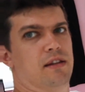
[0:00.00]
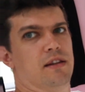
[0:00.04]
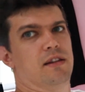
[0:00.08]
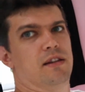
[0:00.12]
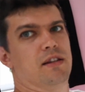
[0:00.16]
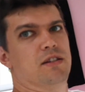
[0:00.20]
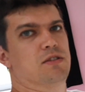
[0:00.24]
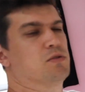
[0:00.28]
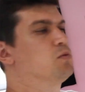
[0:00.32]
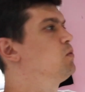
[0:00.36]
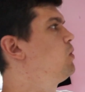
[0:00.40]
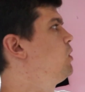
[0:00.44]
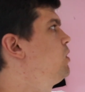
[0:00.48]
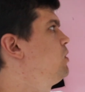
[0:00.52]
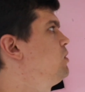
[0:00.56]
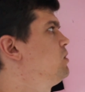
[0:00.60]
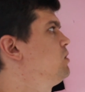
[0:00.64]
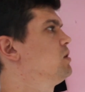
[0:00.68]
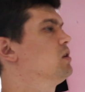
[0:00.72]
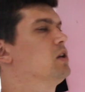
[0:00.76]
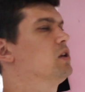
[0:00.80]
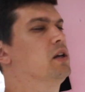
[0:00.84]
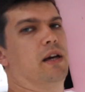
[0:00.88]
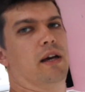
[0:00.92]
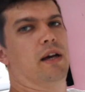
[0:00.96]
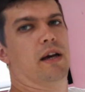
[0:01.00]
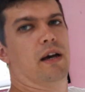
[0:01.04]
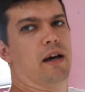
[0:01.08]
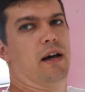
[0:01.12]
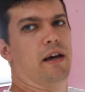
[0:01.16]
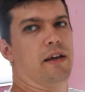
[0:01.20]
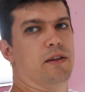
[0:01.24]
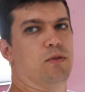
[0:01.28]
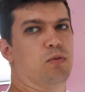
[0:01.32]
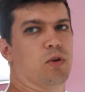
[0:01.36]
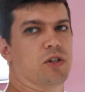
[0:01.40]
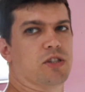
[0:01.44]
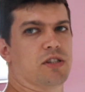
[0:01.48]
this wall,
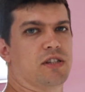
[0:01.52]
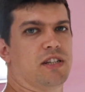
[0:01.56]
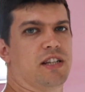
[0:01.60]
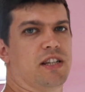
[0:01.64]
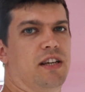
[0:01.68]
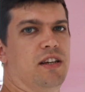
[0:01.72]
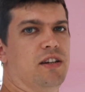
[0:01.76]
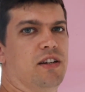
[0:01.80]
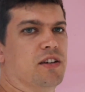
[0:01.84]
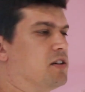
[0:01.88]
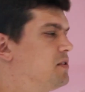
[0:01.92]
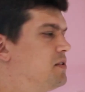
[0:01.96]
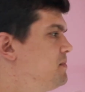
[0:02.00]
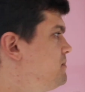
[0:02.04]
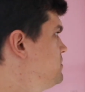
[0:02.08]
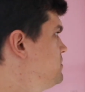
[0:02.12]
it wasn't here.